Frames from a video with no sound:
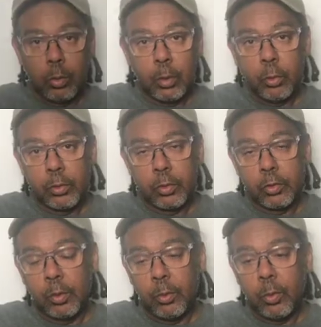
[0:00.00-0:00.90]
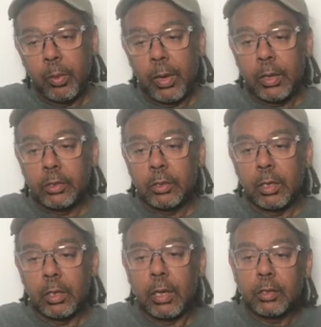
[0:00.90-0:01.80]
it was a simple batch,
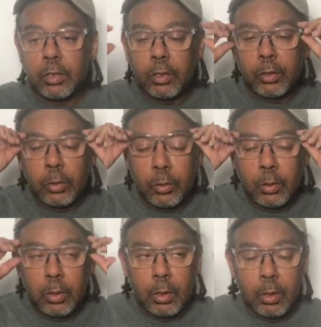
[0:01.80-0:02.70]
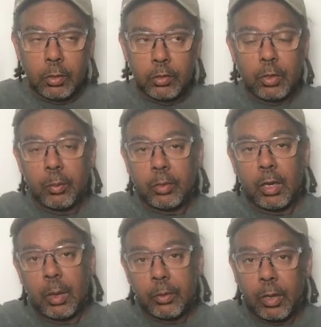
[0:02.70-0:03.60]
and I tell you,
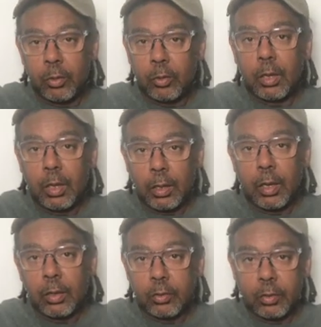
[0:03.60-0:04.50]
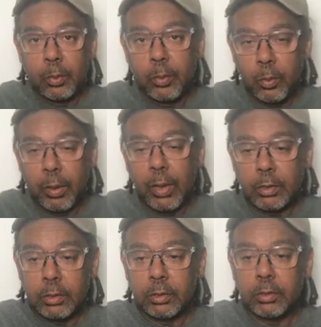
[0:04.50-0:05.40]
sometimes I do not like simple
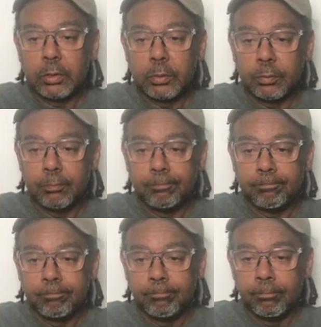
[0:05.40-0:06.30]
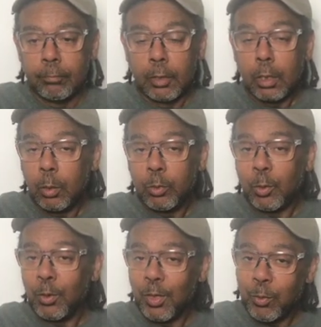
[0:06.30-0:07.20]
batches. It was
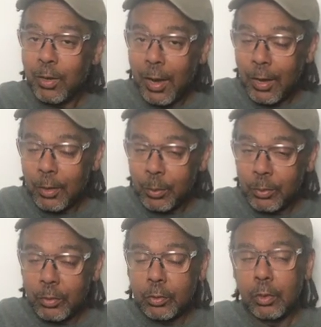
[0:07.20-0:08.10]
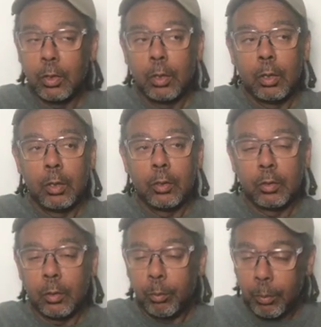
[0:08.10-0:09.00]
only three items
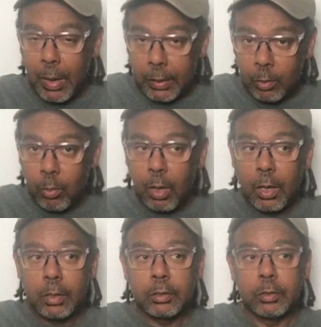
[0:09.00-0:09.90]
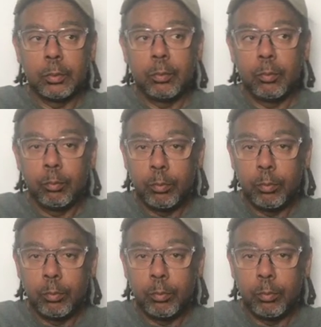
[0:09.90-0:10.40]
body wash, some